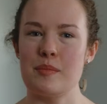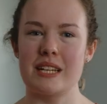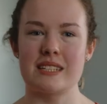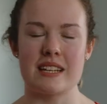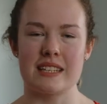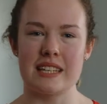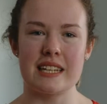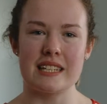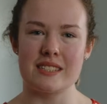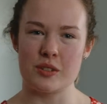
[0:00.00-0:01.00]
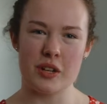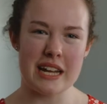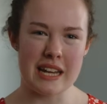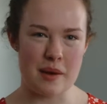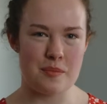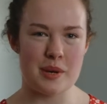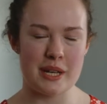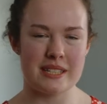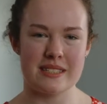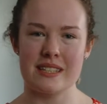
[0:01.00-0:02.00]
because I think it's a great
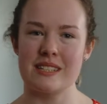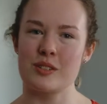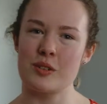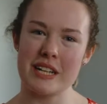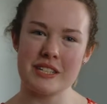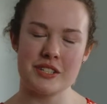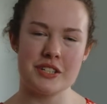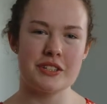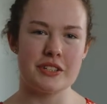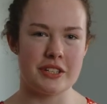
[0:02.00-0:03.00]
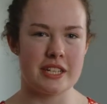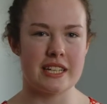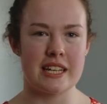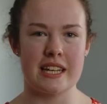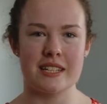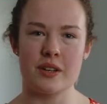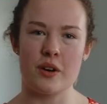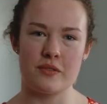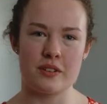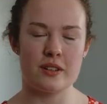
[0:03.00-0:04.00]
campus, there's a great student union here to
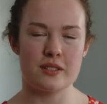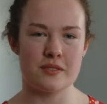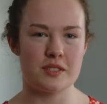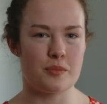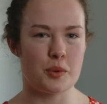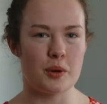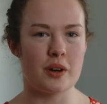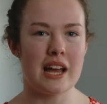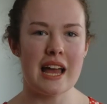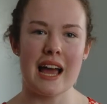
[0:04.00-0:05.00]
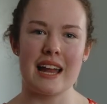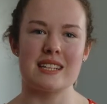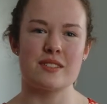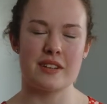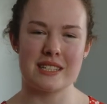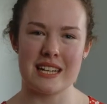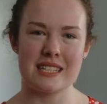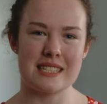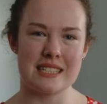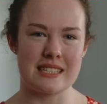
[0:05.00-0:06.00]
offer lots of support, and it's a
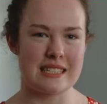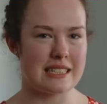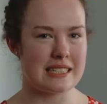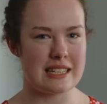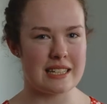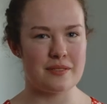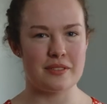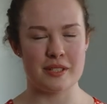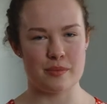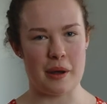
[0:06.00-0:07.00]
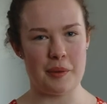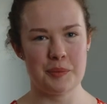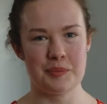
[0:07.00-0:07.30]
fantastic city to live as well.